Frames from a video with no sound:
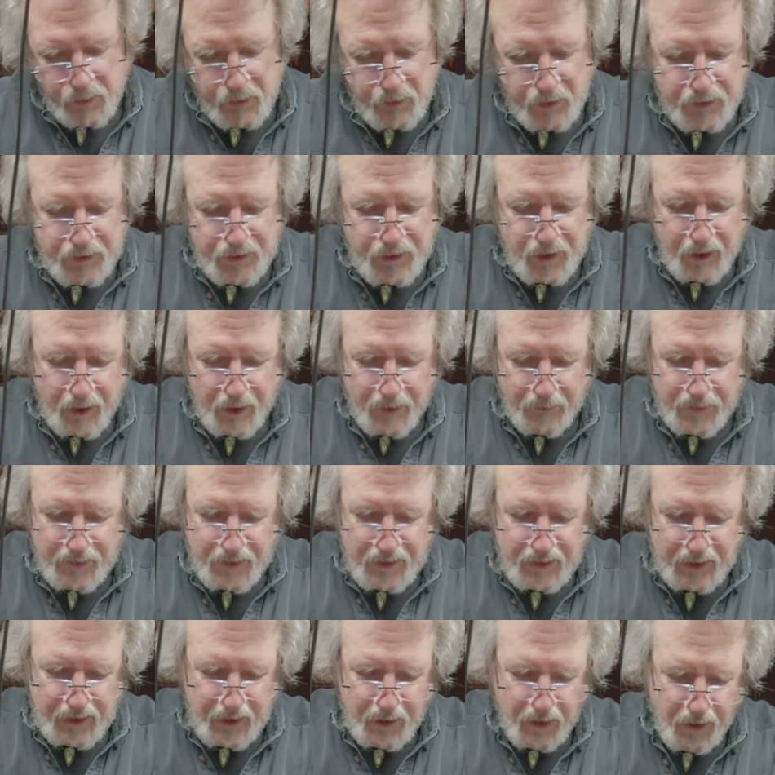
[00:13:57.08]
there's
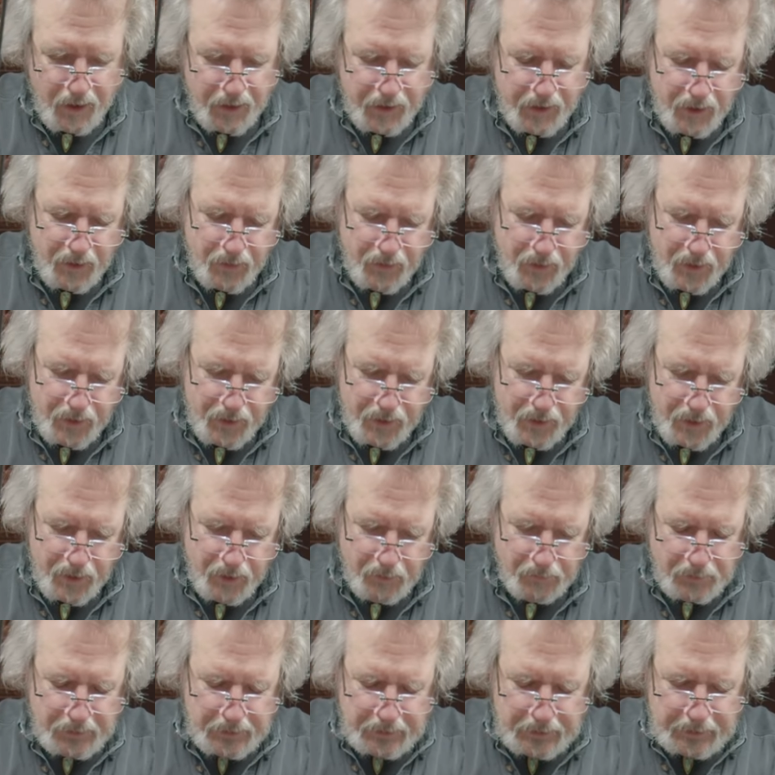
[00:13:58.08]
obviously audio on there.
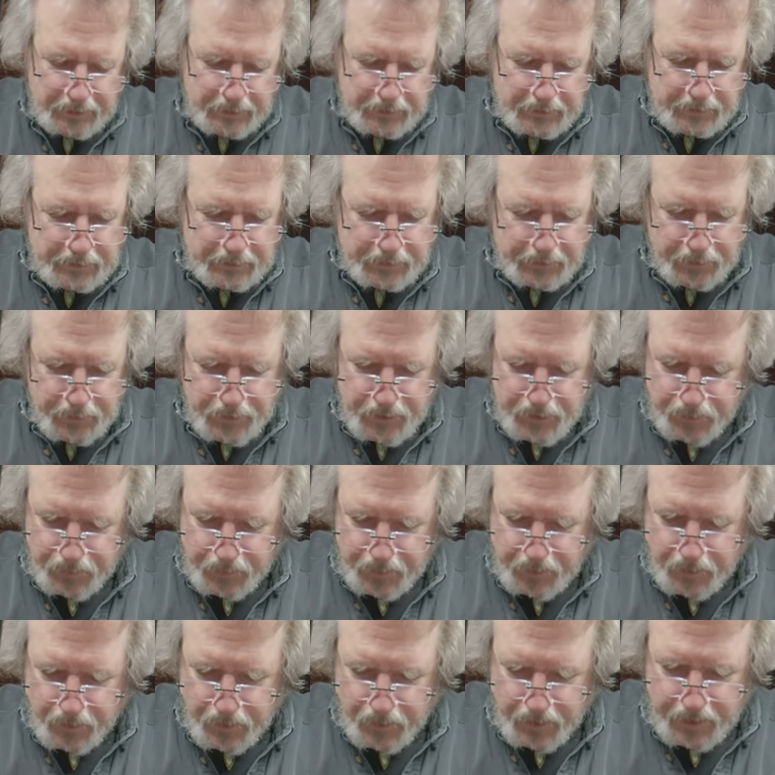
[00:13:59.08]
There's a
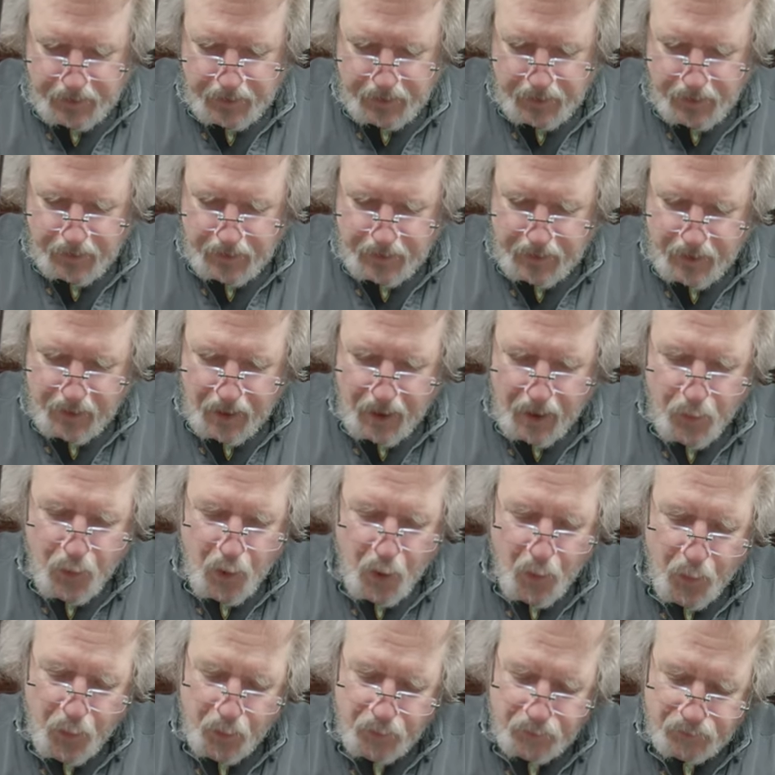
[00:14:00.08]
recording on there. I will